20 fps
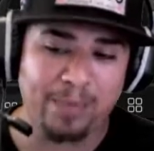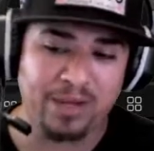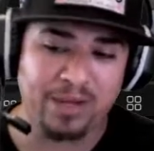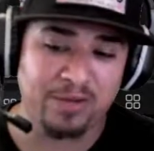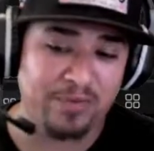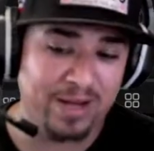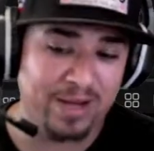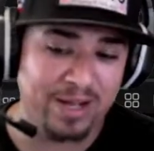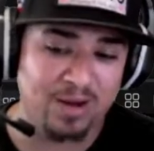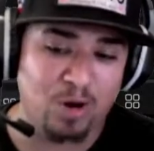If
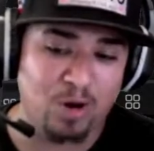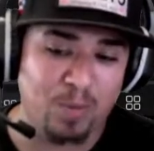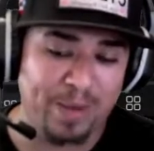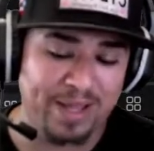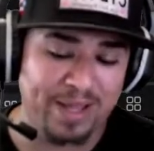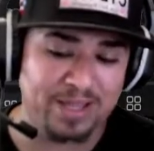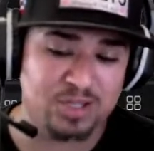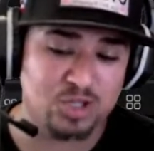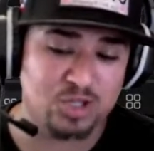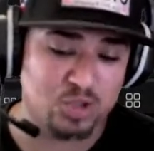I go by
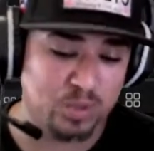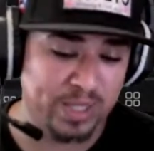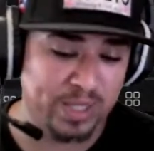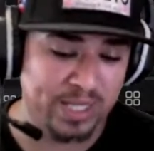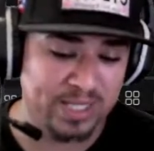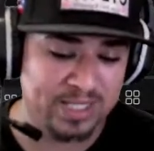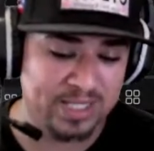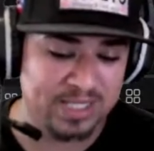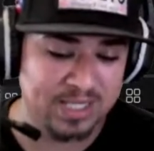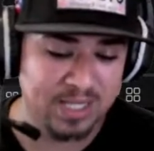the
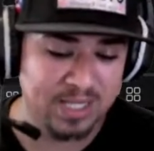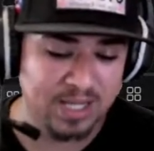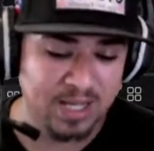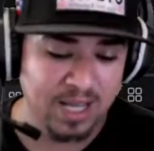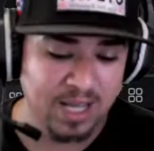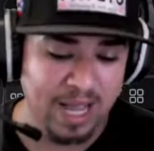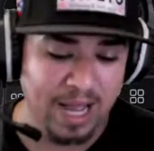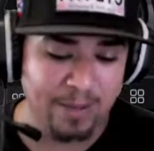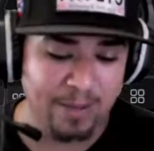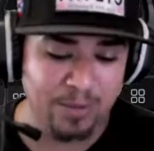swings,
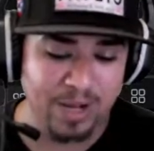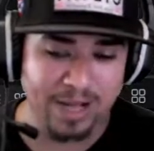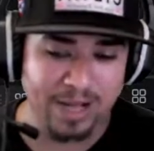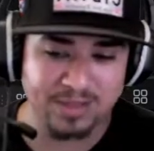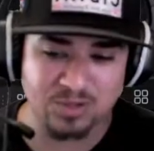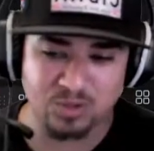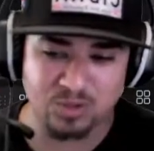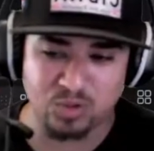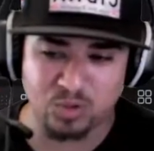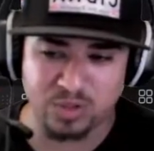I will have
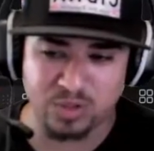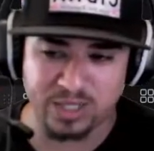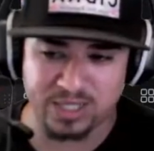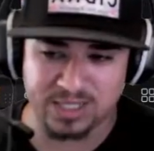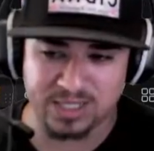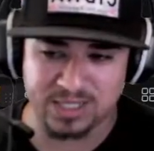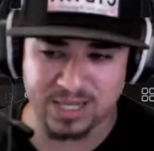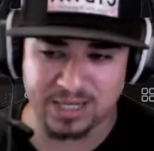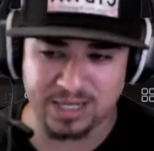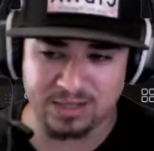to do
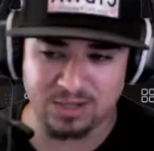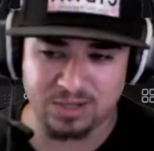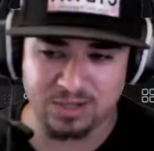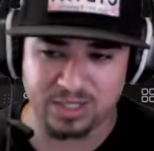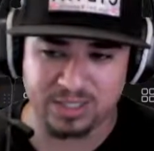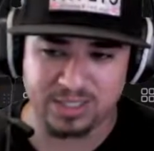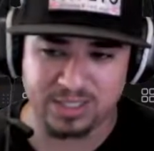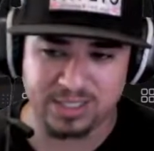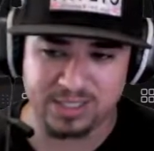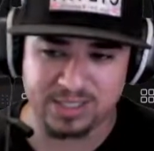this. Like, look at
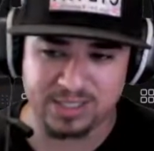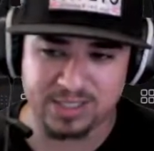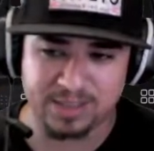this.